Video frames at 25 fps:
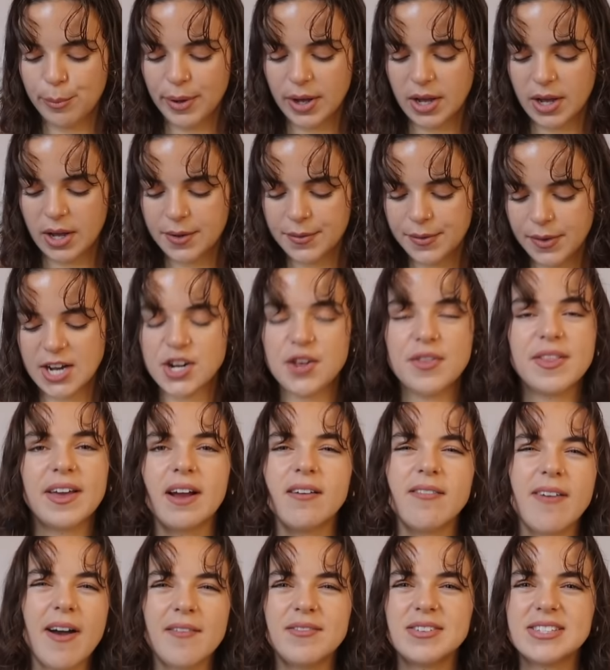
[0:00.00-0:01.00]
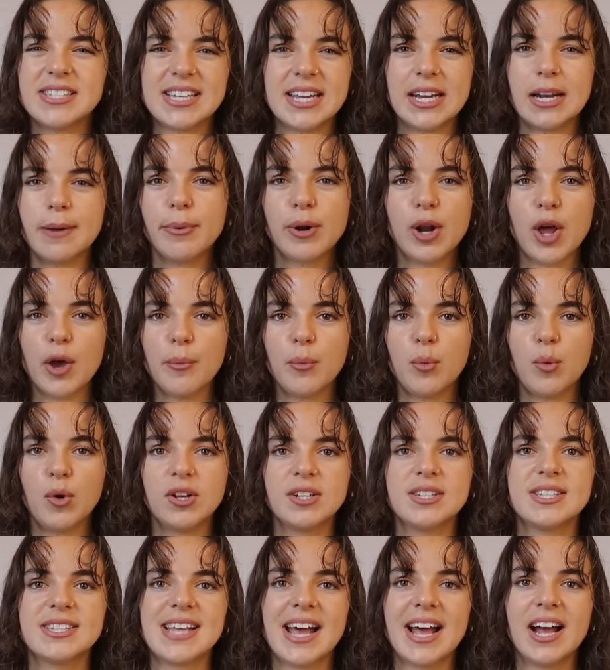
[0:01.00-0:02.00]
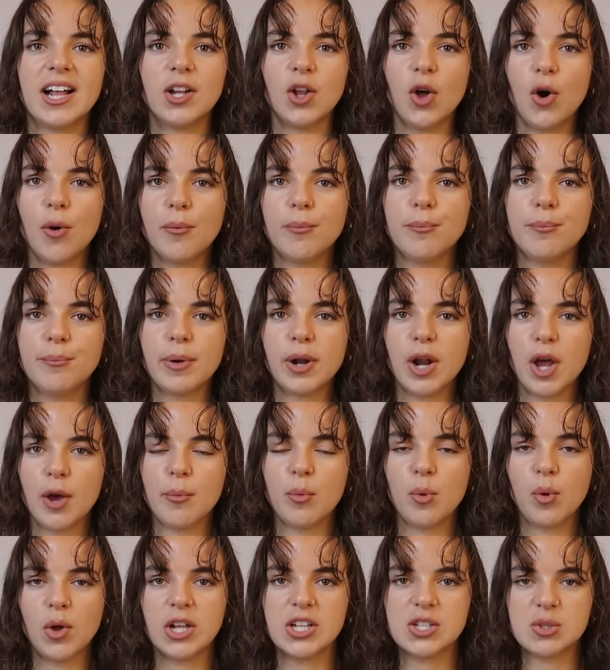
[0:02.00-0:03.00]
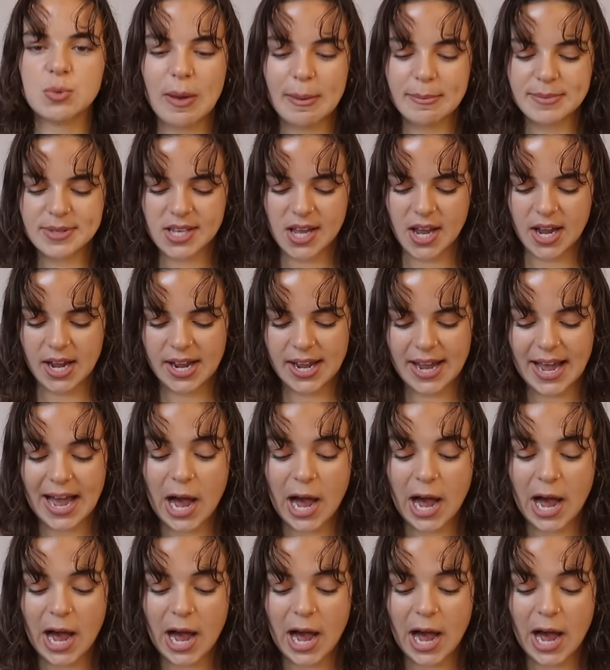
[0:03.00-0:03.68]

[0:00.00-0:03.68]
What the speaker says: but I don't think I've ever seen a Paloma Wool sale on Paloma Wool's website.